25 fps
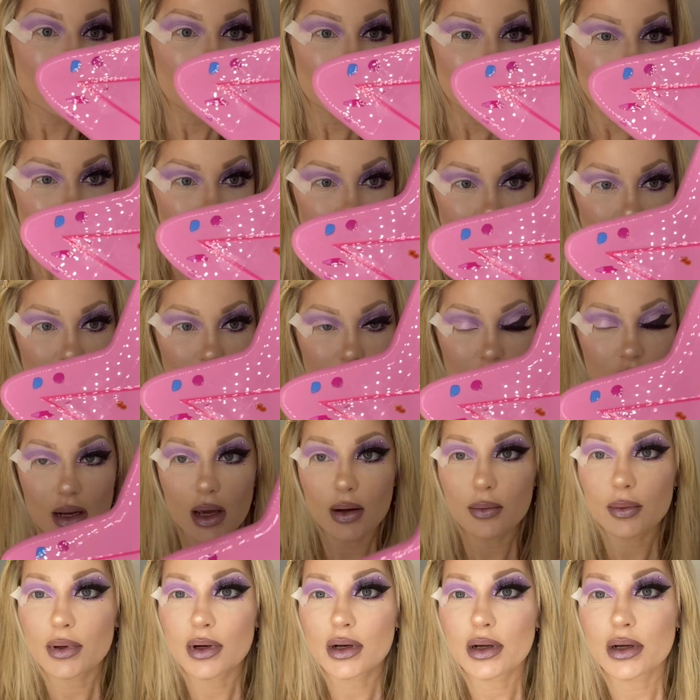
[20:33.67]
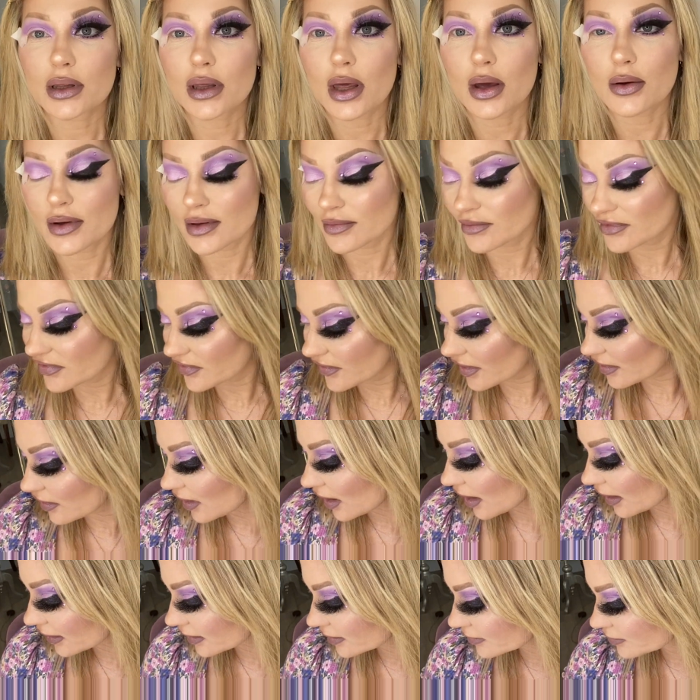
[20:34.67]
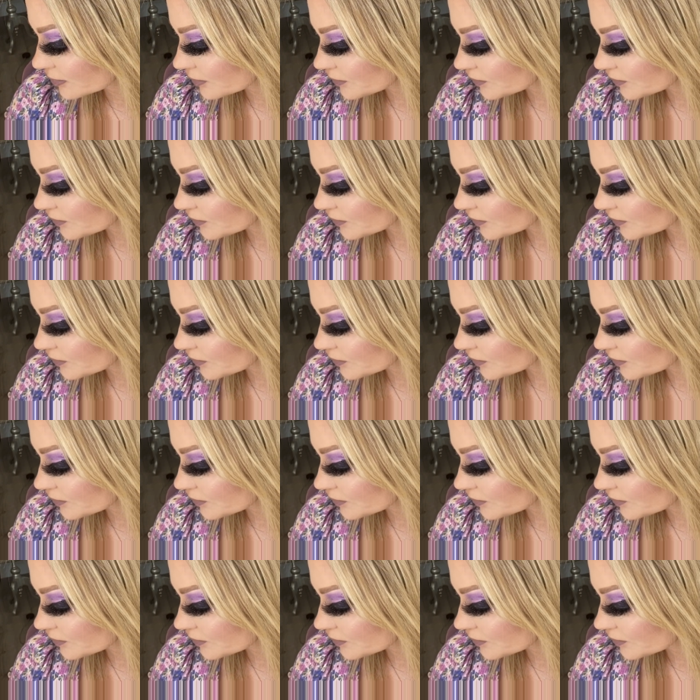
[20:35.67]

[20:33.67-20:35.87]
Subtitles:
Okay, now we're gonna go in with the line.